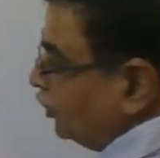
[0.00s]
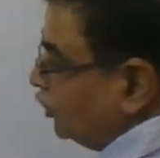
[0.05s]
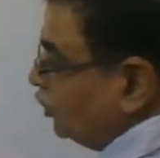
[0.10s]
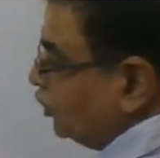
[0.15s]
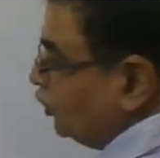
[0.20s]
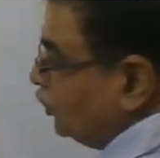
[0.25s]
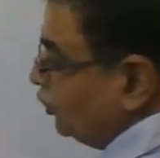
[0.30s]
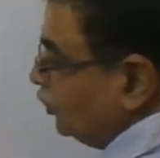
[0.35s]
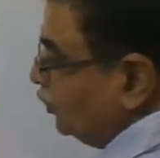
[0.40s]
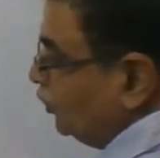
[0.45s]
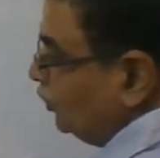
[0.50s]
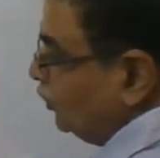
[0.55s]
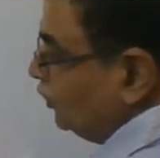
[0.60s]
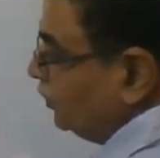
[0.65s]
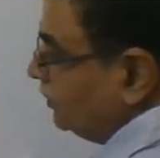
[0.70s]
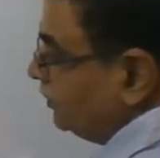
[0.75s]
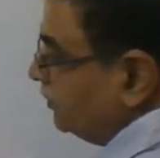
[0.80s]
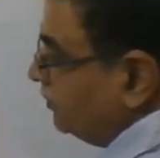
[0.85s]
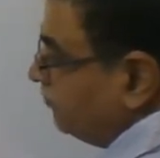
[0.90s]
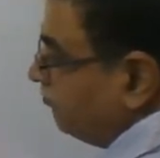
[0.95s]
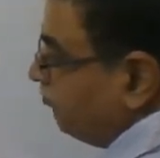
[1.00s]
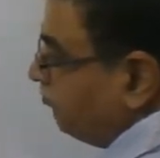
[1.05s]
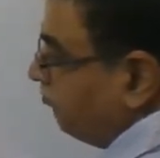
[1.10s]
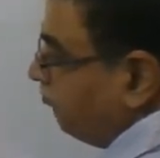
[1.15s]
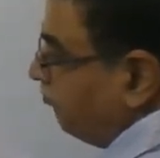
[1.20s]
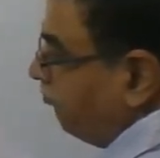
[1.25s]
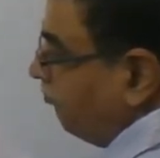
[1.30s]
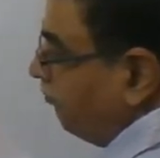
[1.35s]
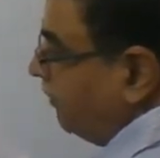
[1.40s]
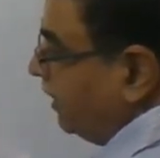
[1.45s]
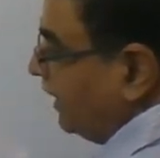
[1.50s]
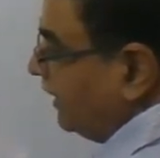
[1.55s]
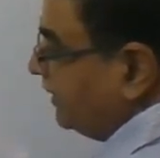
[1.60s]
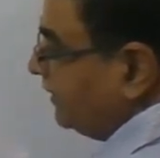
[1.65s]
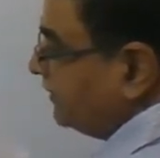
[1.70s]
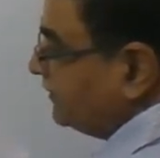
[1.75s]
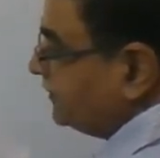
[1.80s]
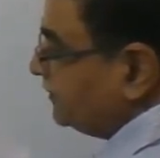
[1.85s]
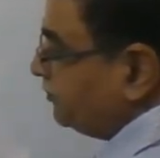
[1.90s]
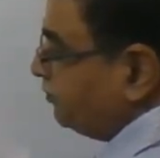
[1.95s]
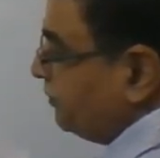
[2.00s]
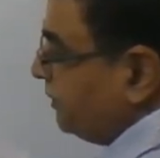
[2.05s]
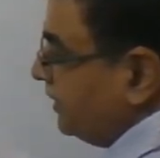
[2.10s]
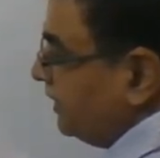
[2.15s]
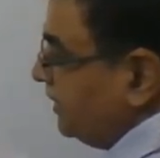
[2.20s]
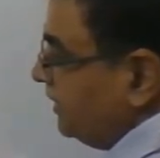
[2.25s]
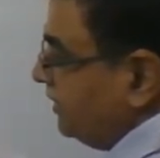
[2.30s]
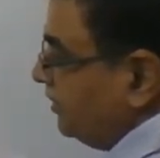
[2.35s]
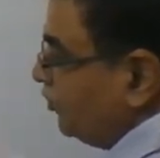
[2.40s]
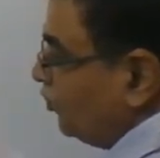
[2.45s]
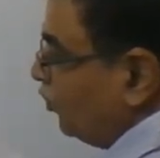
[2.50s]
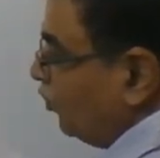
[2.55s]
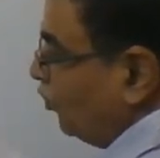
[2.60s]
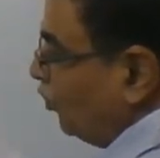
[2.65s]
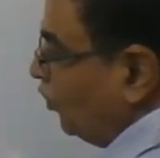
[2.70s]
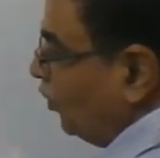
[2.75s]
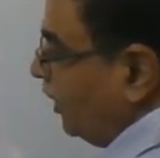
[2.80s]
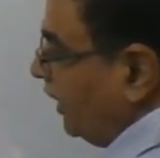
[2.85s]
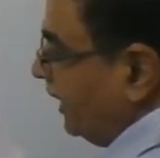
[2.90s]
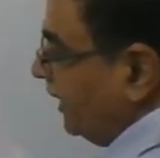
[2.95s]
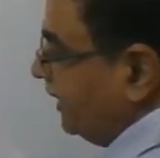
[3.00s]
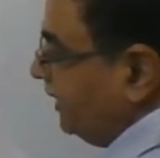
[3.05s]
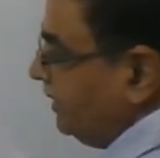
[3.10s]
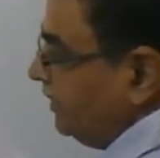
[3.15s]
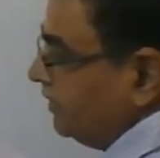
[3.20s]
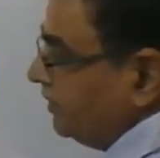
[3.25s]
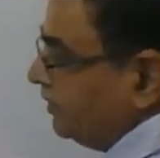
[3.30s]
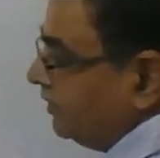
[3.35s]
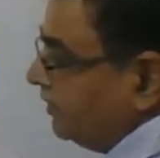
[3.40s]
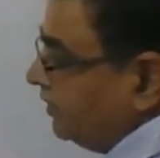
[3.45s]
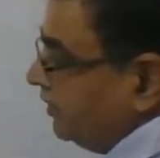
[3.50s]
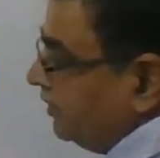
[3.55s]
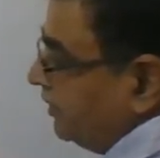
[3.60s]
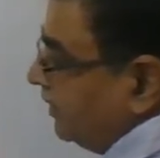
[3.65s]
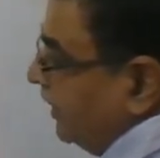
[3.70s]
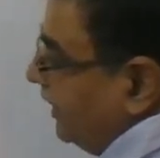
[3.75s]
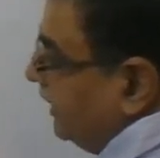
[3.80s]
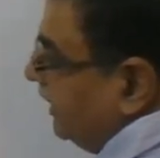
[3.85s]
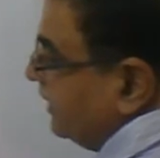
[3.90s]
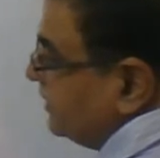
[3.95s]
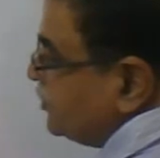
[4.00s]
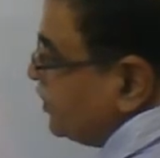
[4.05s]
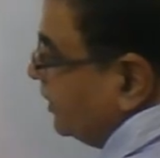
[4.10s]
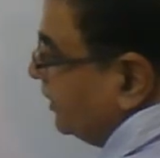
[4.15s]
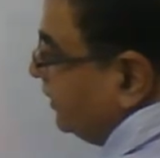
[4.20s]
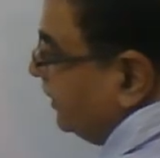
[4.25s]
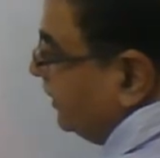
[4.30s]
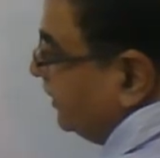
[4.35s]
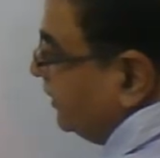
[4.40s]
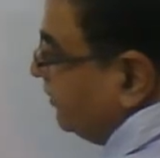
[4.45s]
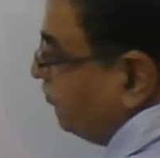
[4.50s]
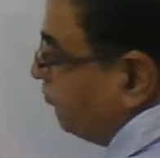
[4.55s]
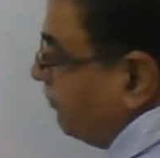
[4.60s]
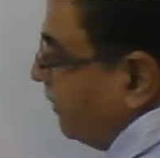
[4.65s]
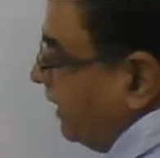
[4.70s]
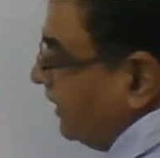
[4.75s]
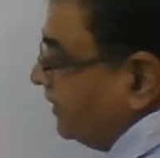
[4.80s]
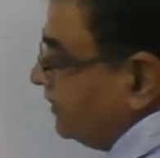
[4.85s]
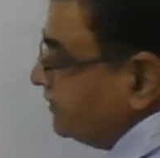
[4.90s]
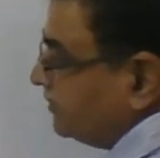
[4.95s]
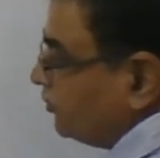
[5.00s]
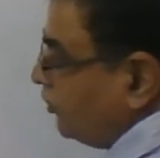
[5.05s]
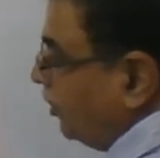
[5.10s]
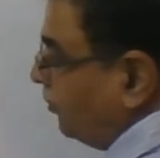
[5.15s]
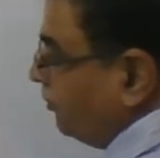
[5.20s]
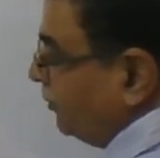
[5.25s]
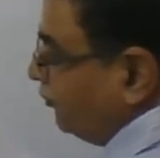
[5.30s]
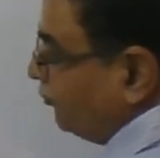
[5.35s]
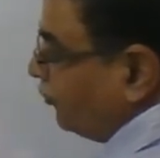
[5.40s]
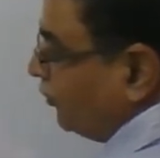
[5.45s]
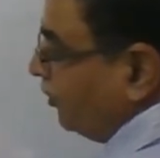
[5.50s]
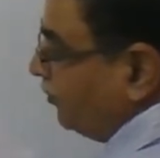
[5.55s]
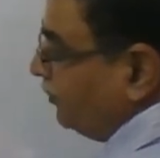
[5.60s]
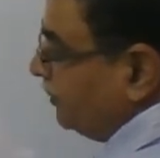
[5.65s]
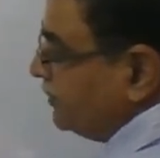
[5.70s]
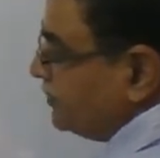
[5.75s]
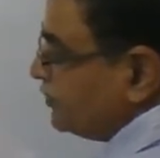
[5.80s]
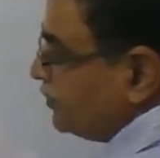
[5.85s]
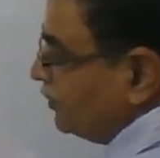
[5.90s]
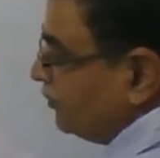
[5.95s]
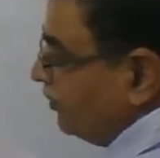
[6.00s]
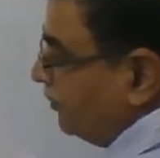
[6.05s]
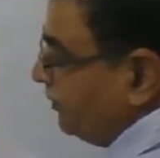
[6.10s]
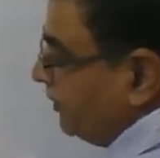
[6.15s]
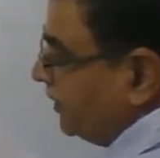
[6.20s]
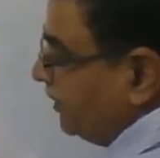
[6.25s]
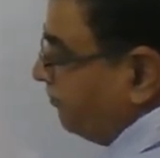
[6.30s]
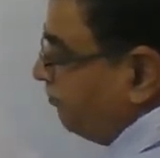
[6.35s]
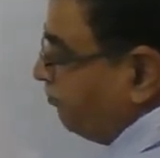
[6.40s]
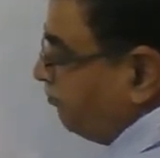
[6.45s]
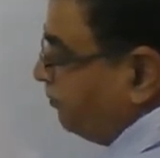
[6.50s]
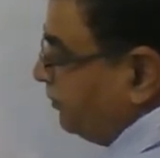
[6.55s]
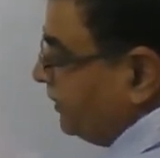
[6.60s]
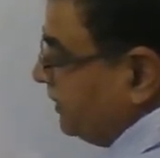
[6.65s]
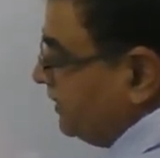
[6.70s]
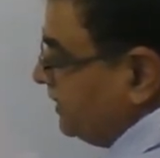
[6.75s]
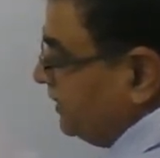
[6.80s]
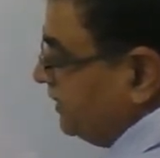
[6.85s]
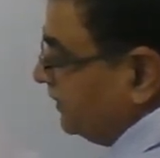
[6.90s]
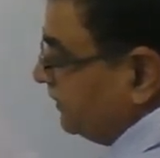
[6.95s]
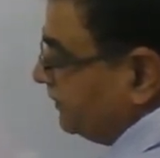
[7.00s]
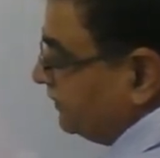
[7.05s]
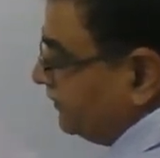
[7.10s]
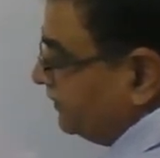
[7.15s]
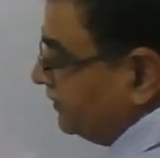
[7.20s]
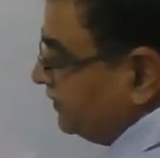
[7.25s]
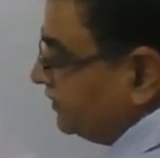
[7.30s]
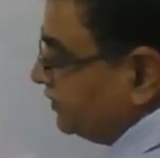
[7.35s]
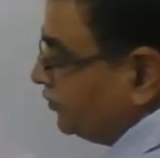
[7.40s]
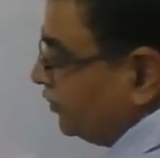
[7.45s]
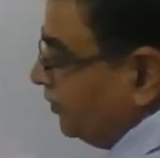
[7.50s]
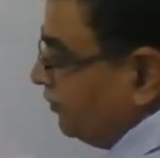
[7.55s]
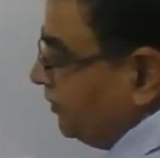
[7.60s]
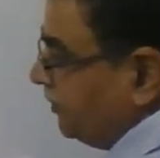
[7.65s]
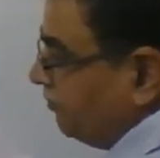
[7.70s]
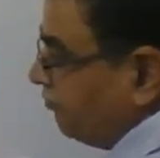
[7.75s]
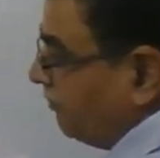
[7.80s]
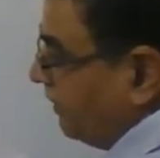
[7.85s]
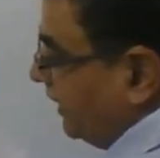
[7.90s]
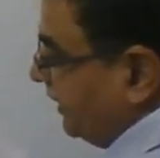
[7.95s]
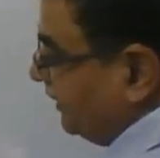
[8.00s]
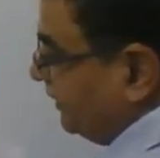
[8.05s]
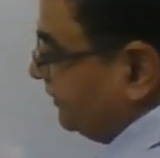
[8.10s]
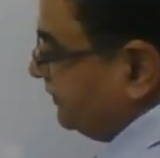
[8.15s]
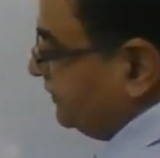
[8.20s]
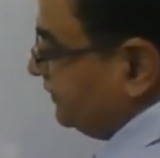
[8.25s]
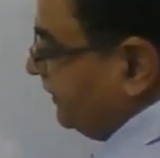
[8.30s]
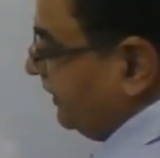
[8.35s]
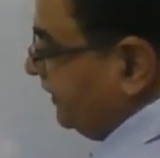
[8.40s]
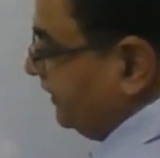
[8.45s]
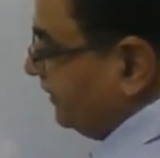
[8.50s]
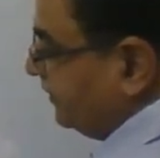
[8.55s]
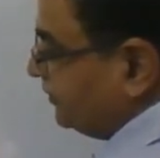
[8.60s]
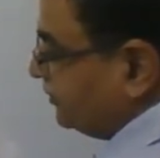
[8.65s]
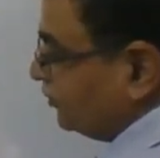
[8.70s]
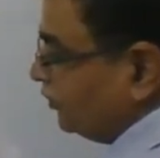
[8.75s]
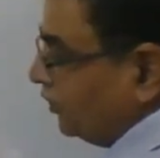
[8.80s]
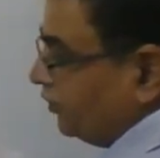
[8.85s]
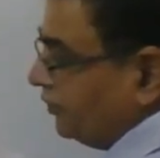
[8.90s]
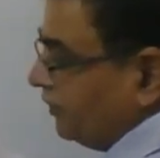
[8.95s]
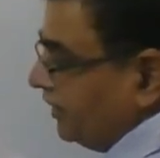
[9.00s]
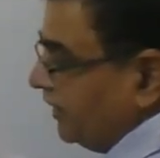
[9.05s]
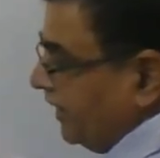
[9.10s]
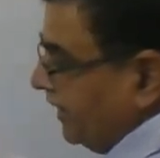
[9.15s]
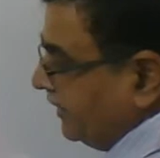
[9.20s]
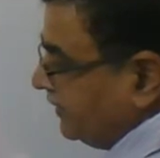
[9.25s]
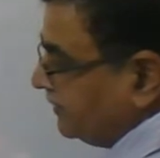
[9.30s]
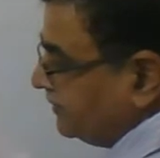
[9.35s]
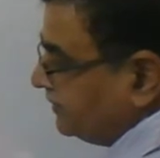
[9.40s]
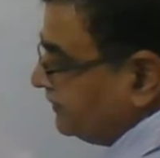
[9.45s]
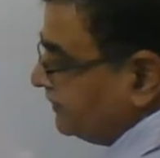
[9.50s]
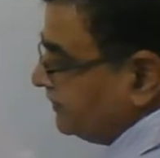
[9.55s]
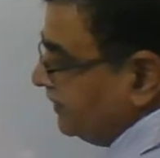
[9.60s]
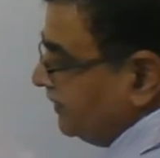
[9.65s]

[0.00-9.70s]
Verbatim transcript: Q minus B Y and as you are taking minus common from it, so it will become P. This will be minus A. This will be X.